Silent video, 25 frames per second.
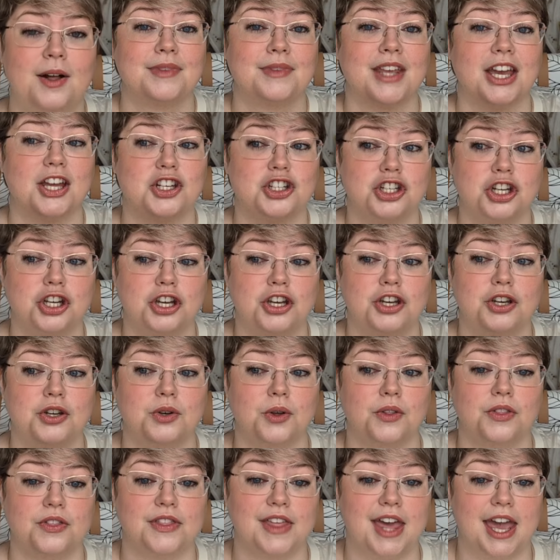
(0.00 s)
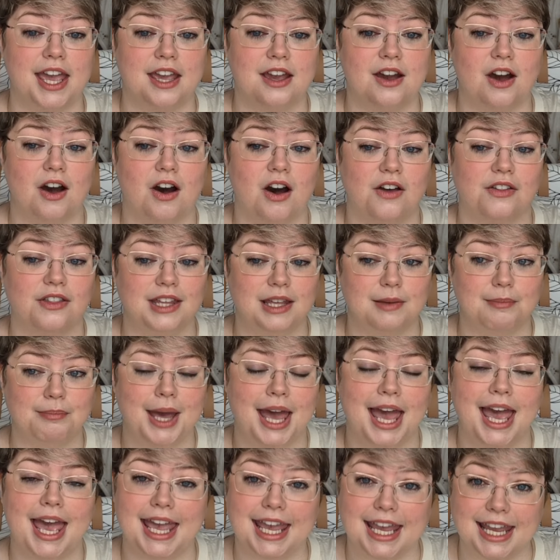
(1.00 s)
And two, they are the
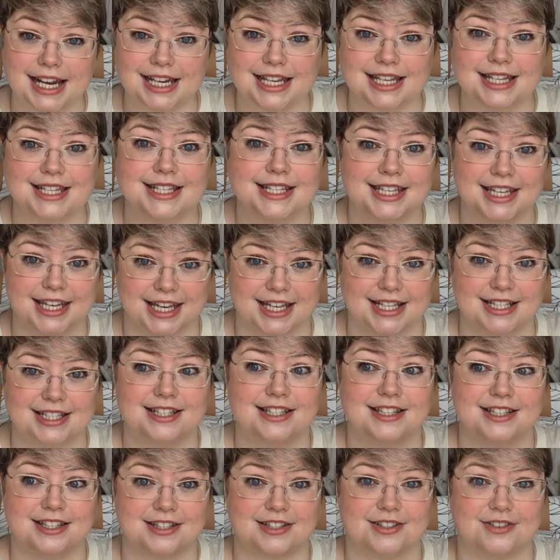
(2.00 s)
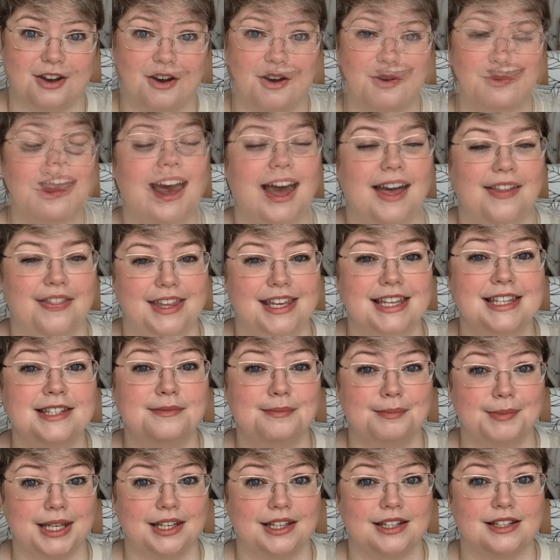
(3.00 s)
palest kits to start with. And this
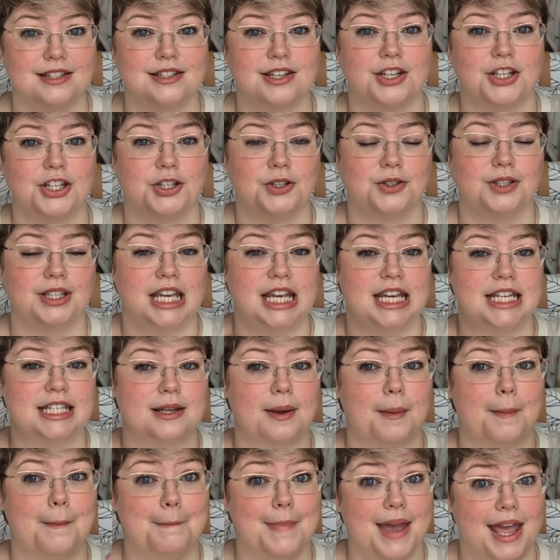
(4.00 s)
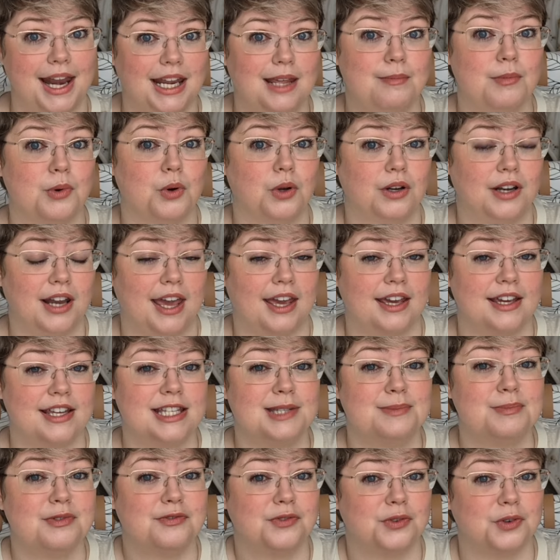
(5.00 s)
means you need many more layers
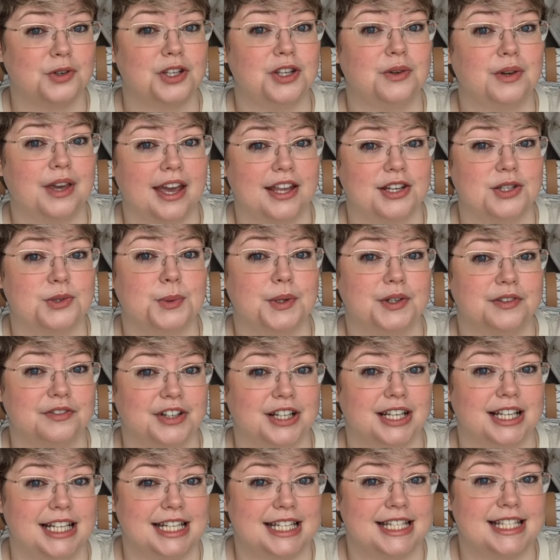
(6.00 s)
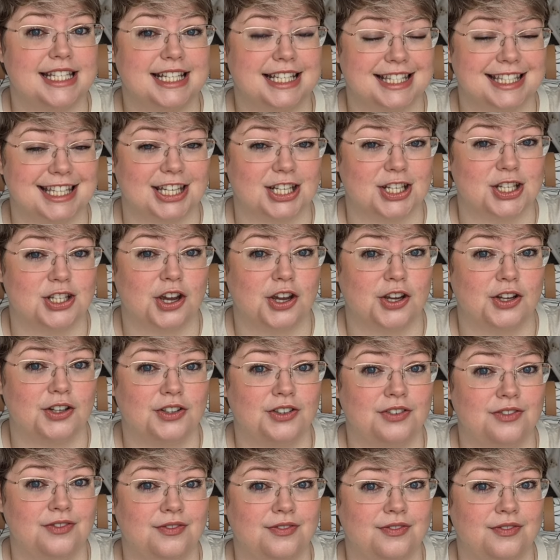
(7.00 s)
before you get to a realistic skin tone.
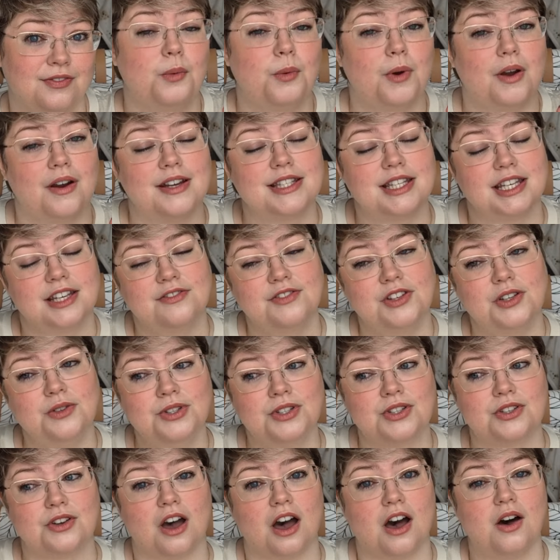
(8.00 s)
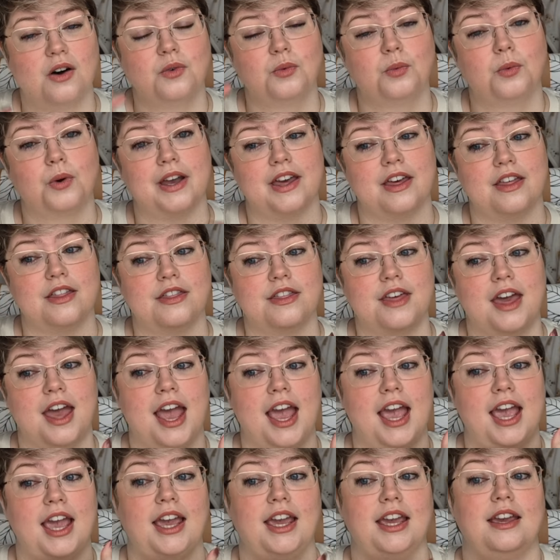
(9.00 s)
Whereas if you start with
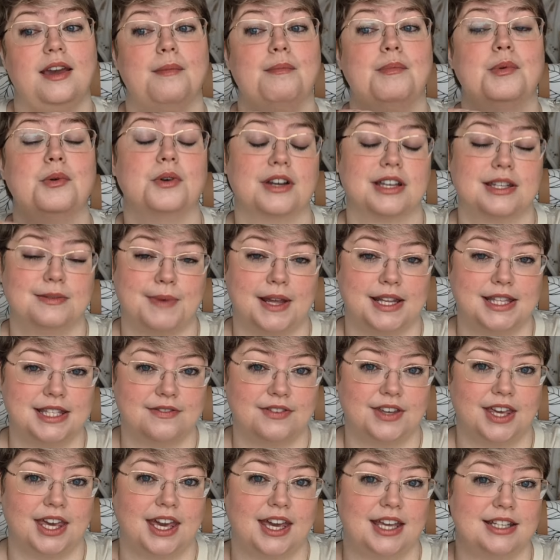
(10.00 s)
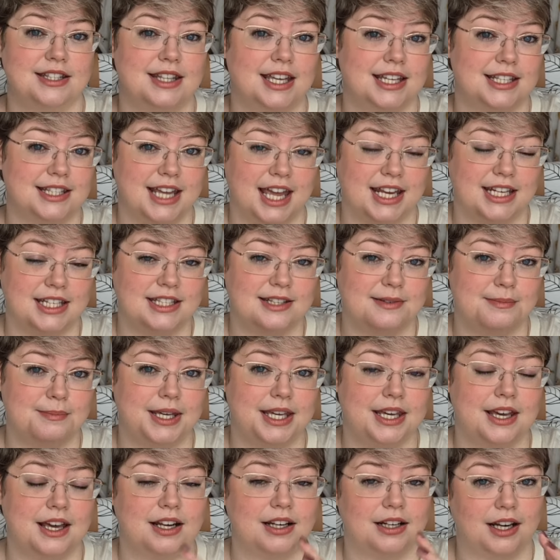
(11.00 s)
a more expensive kit, they tend to
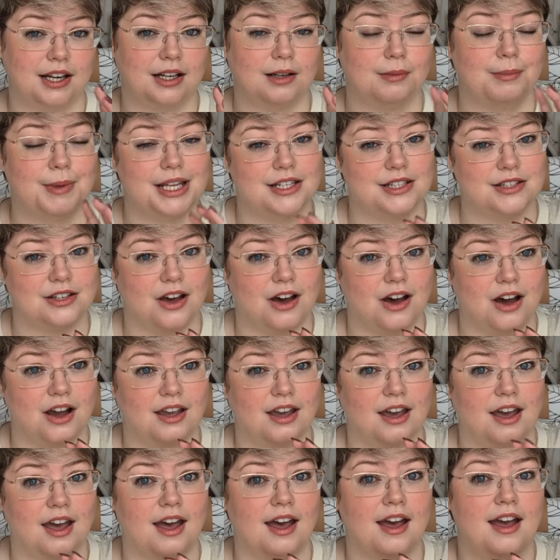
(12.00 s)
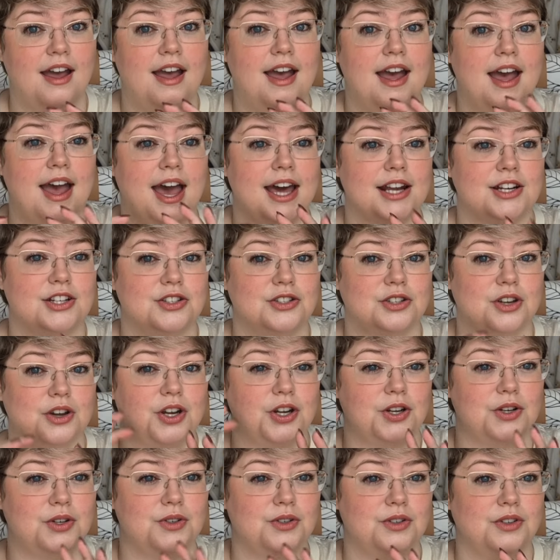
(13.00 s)
be a little bit darker and
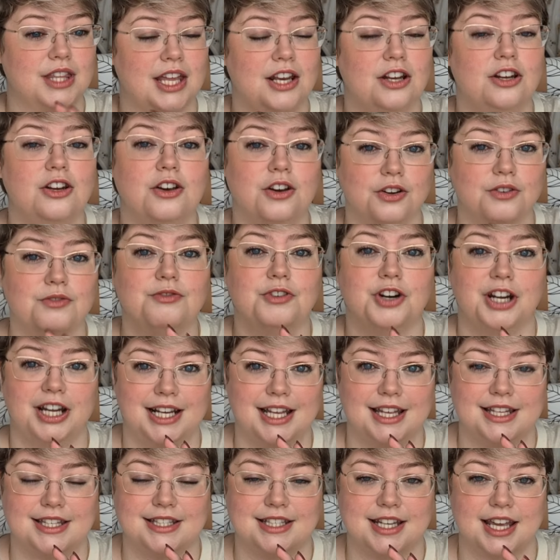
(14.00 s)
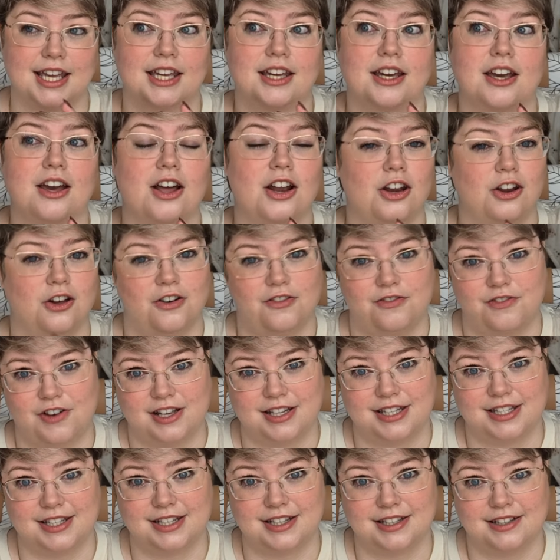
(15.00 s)
so they look realistic a lot
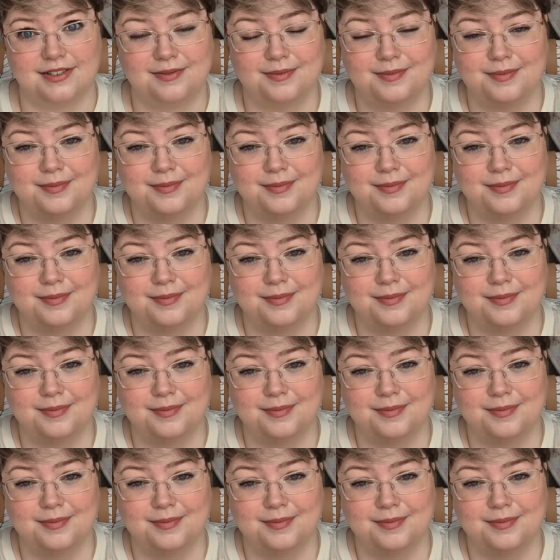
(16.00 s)
faster.